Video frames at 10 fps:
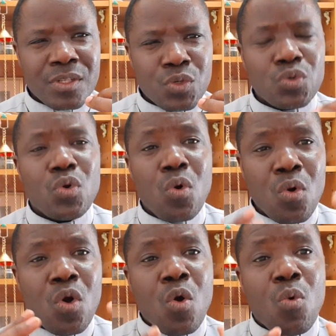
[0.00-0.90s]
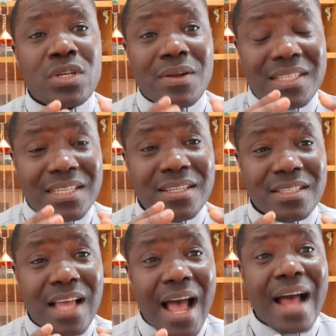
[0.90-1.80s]
to know what our
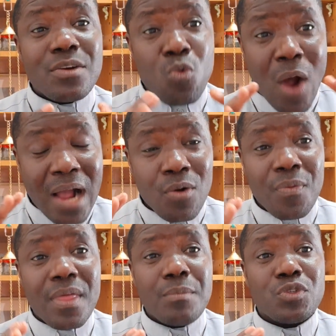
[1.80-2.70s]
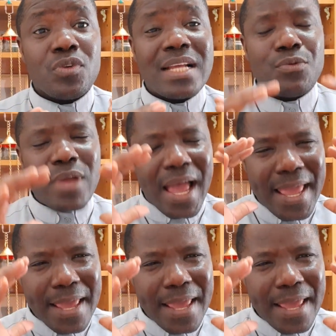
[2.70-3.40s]
sins are and work on them so that we are